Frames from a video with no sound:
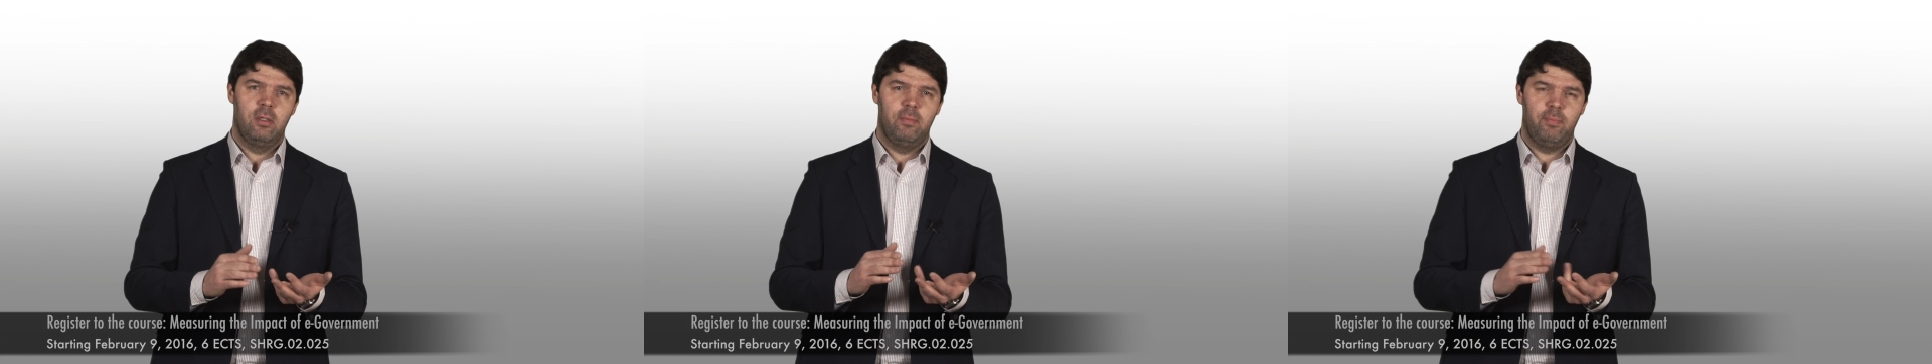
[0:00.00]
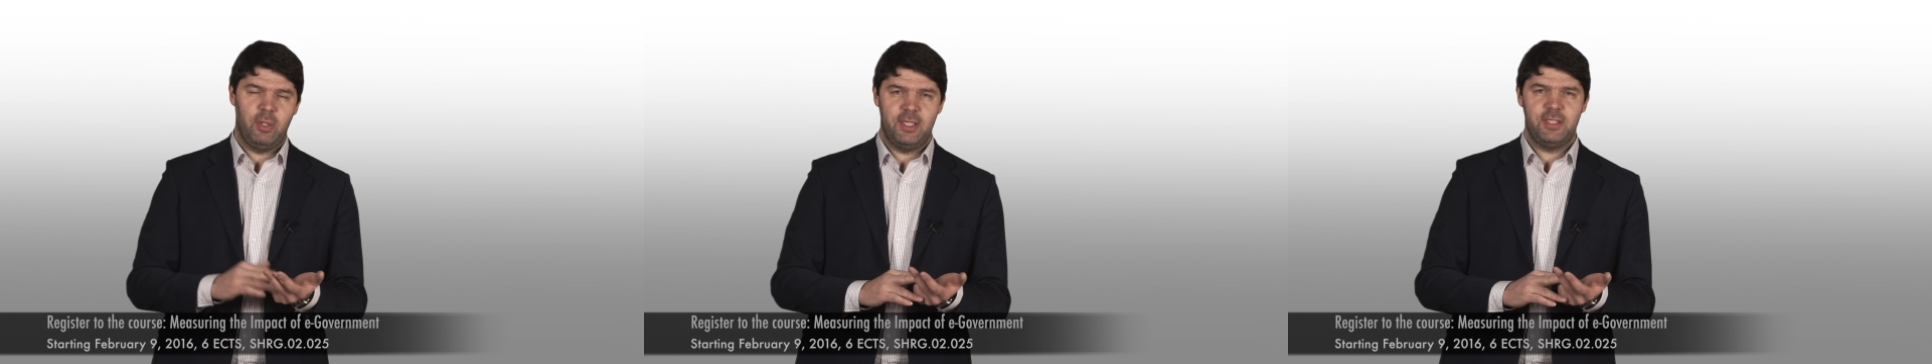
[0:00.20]

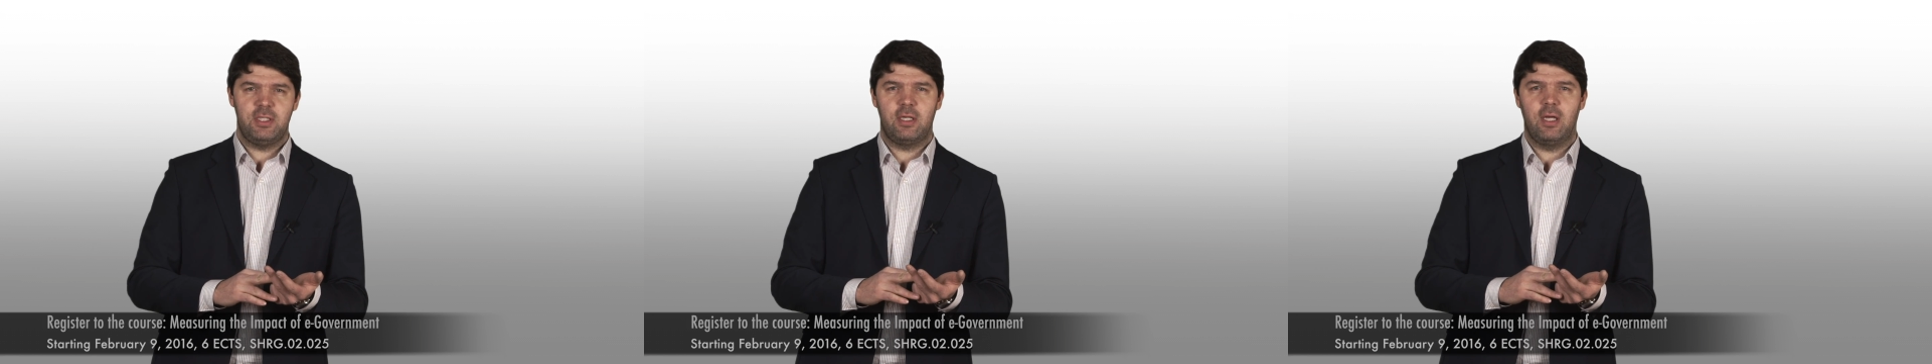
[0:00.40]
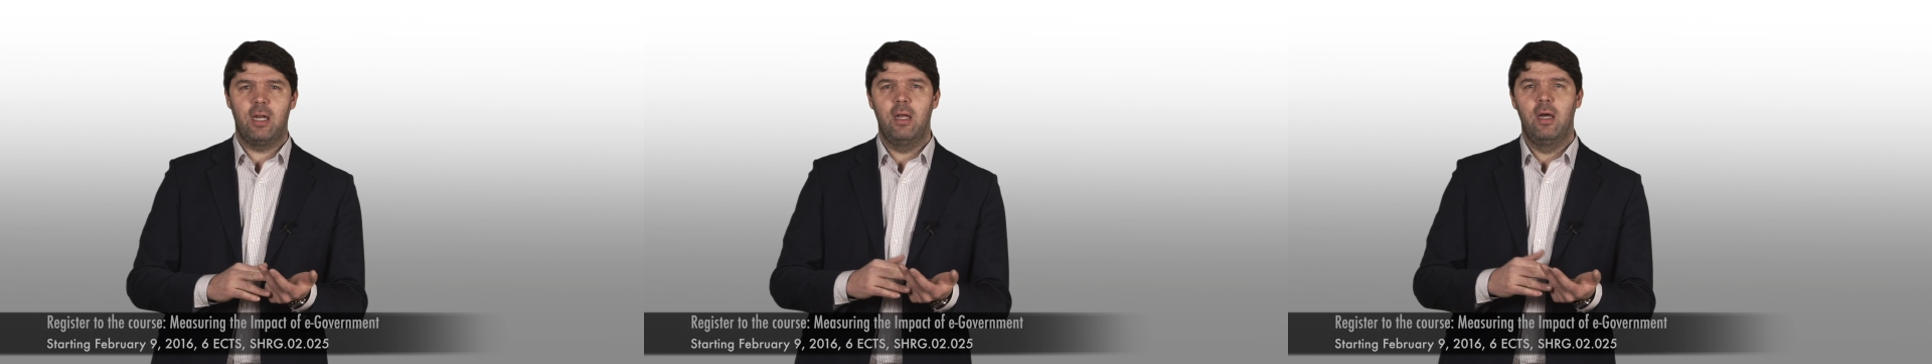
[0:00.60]

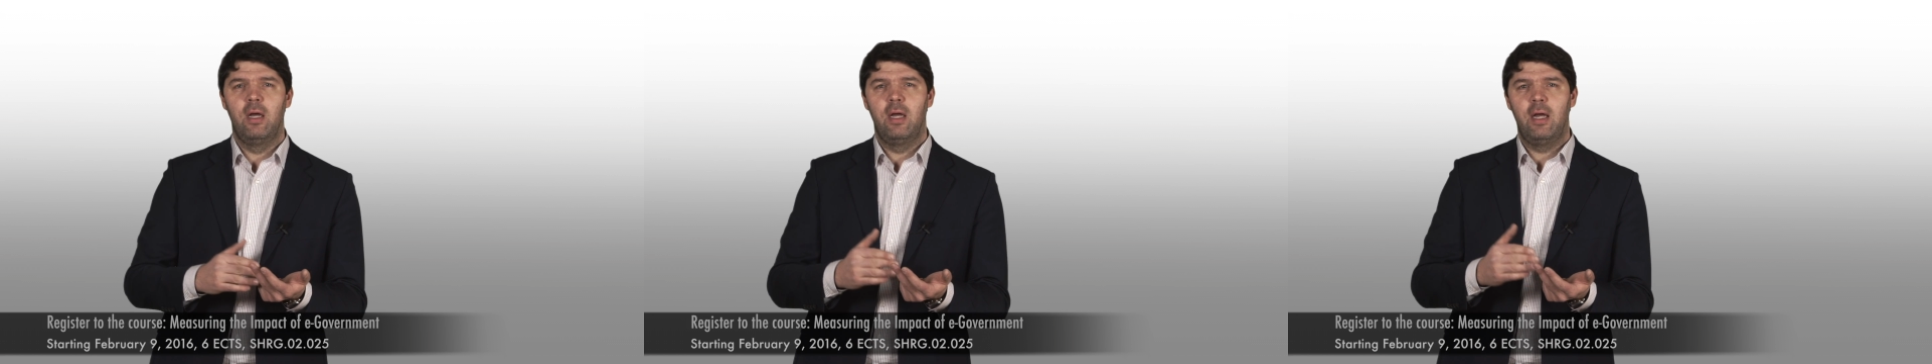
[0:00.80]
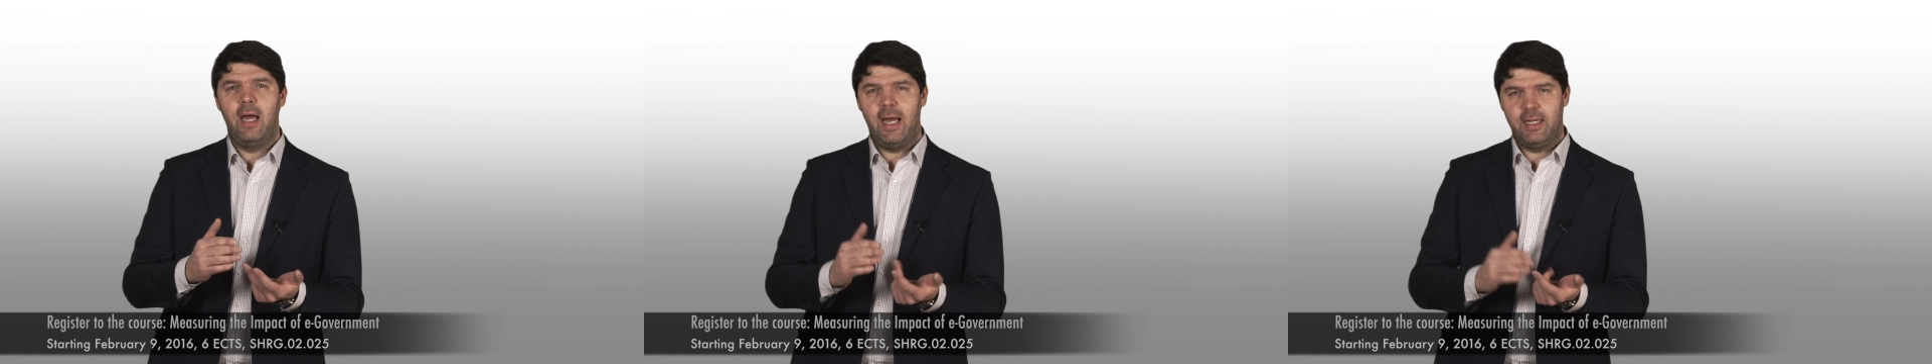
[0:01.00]
political
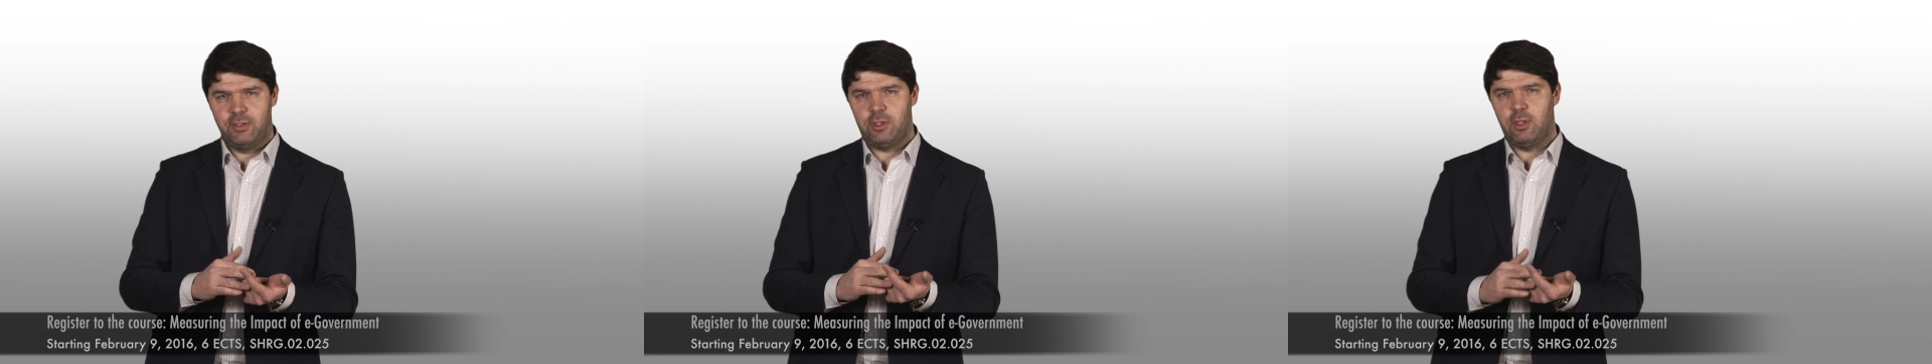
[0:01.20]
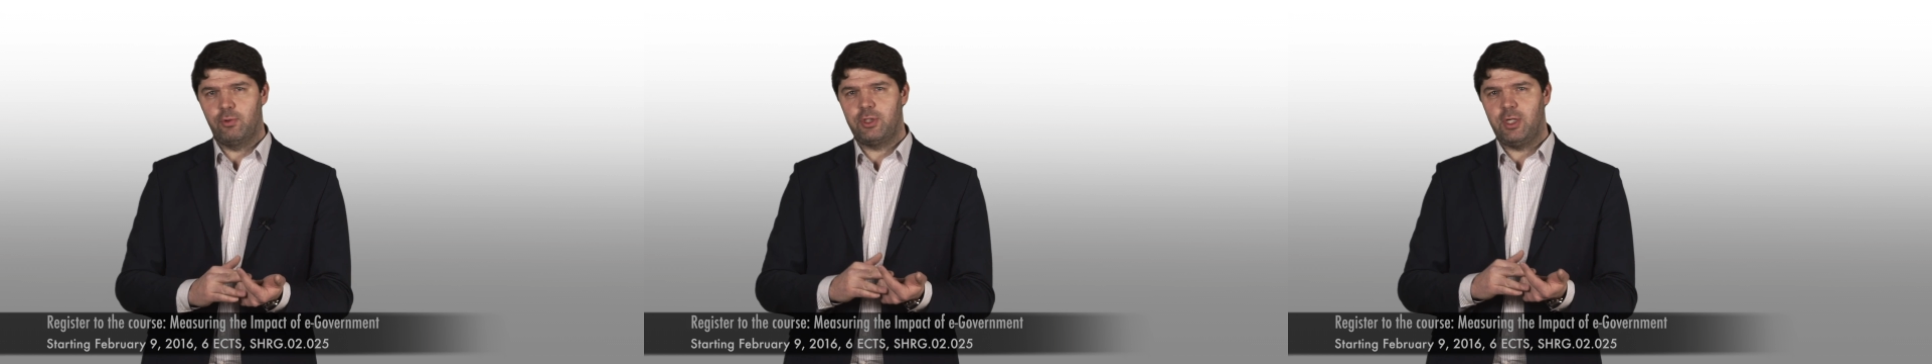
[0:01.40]
and
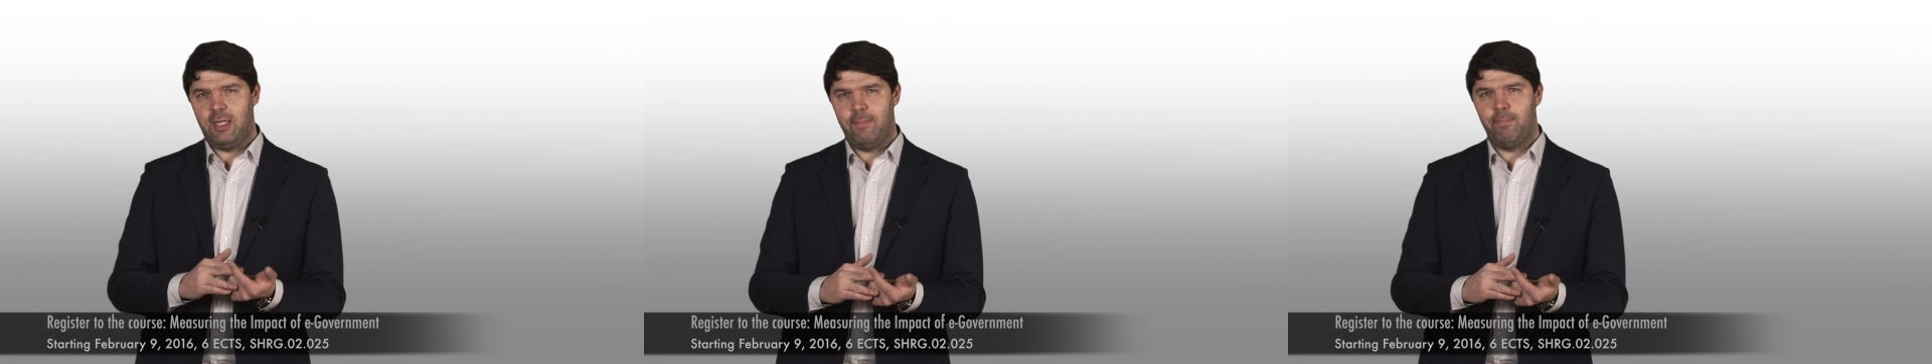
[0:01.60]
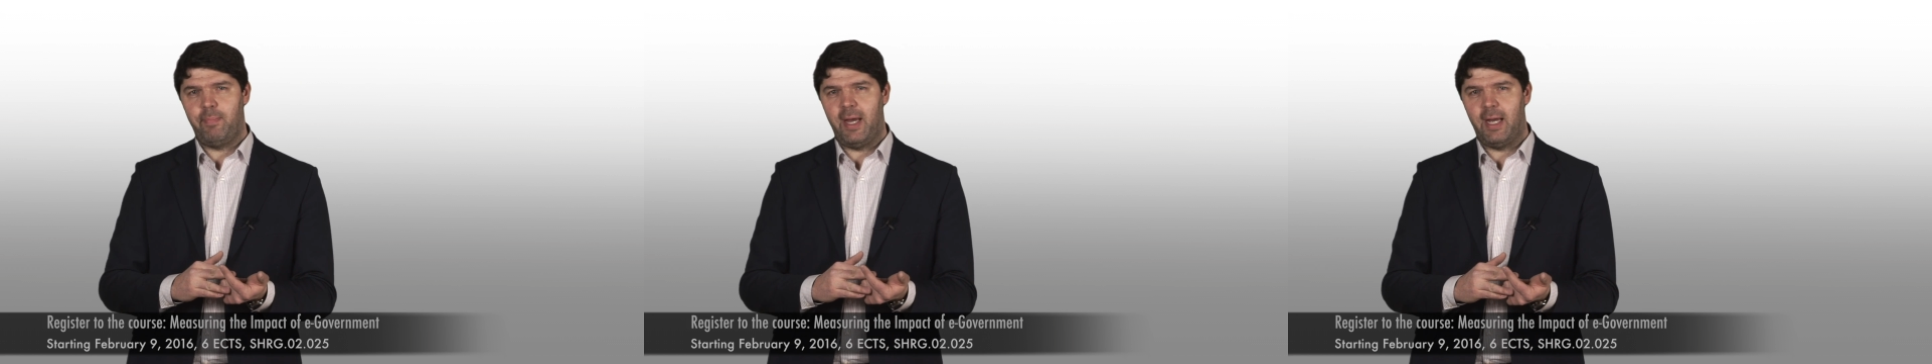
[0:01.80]
social
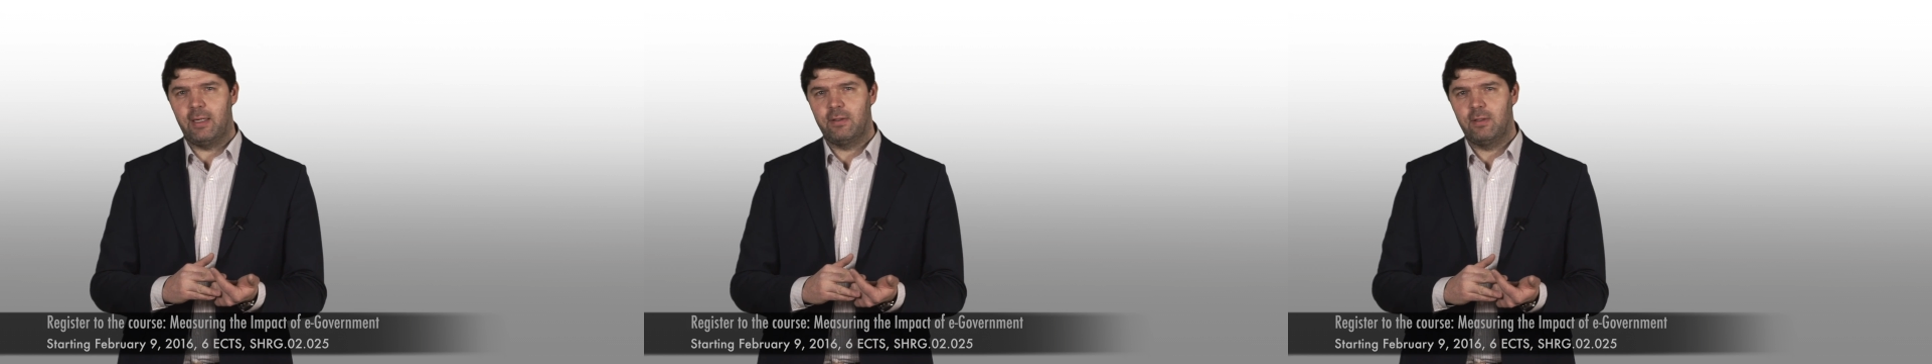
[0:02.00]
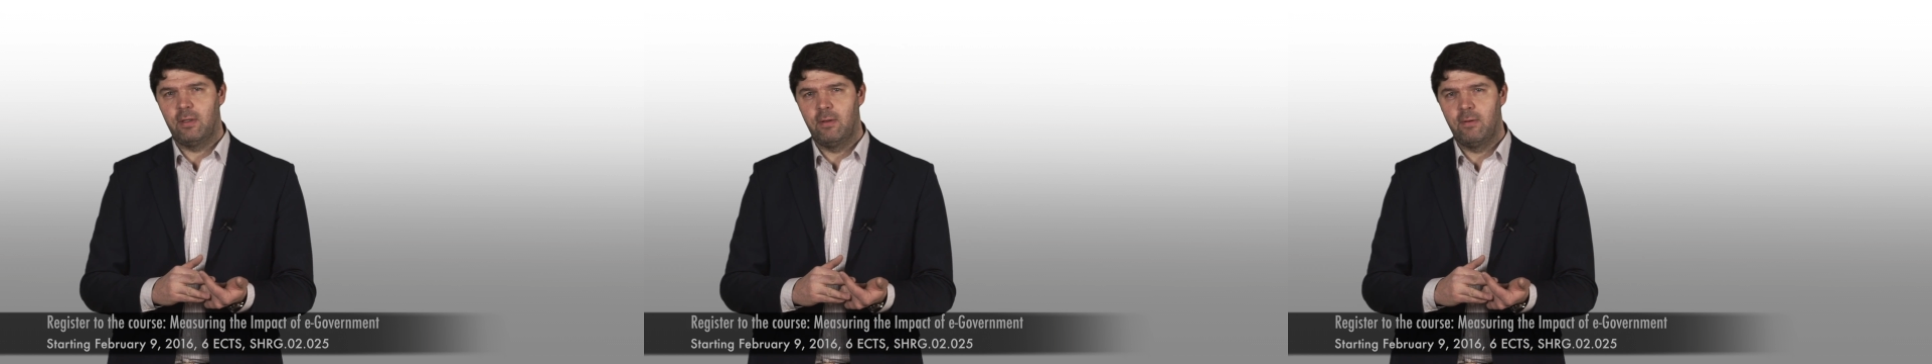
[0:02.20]
impact?